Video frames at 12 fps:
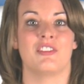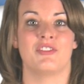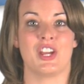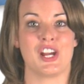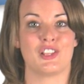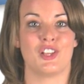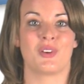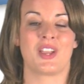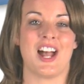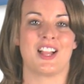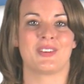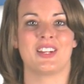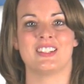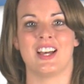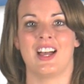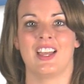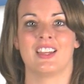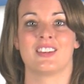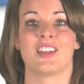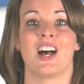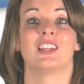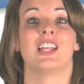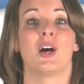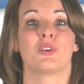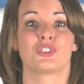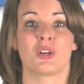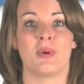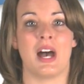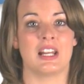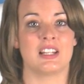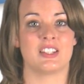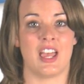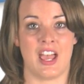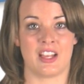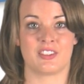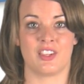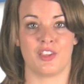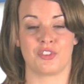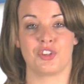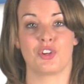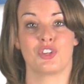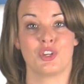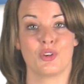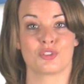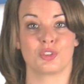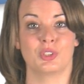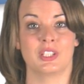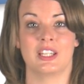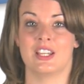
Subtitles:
and very low-calorie diet allows your body to access your usually